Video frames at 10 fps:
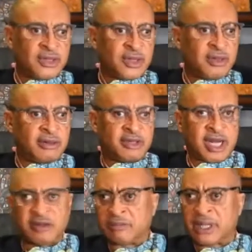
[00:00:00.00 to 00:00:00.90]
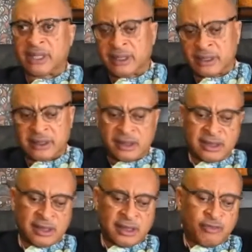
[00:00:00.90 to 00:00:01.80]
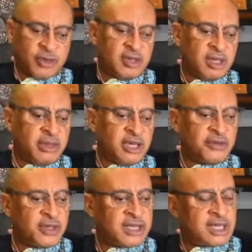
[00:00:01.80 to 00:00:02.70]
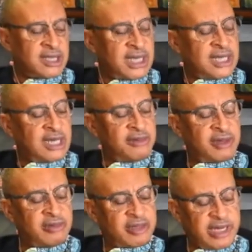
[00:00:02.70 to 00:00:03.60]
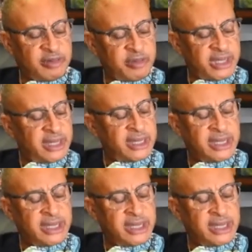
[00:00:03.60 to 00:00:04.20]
So we have tribesmen. Unfortunately, many of us are still at the level of tribesmen.